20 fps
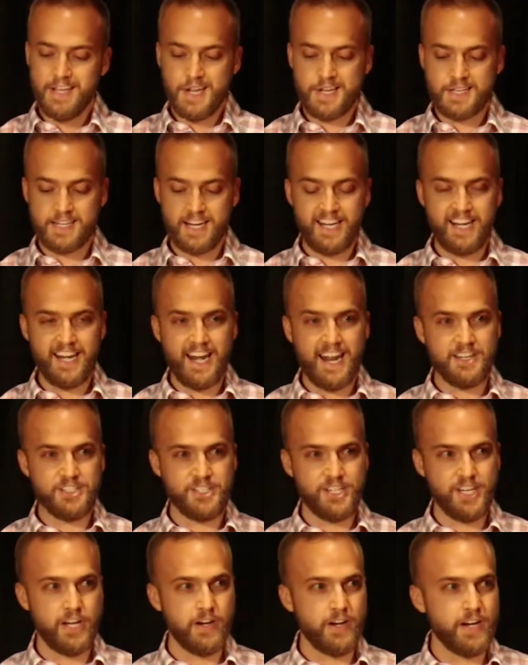studied
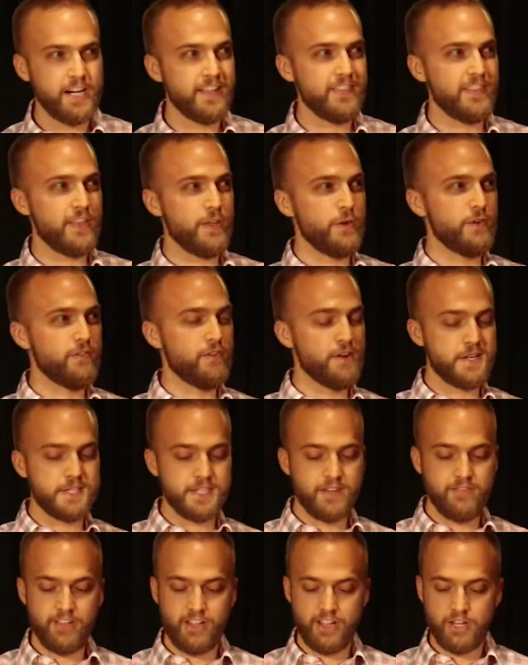engineering at the
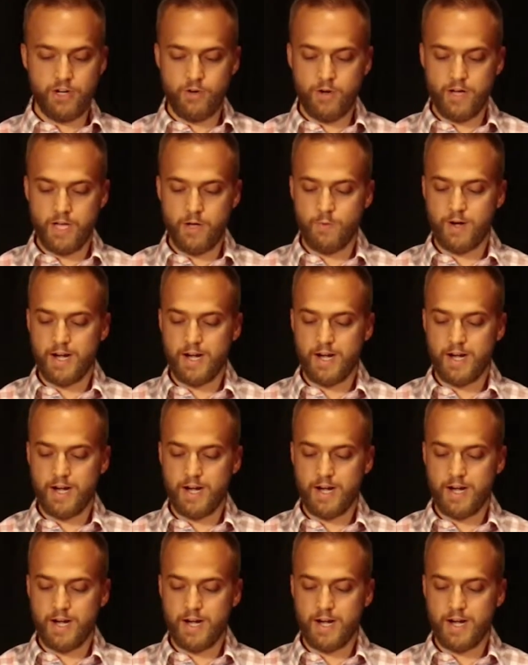University of Illinois,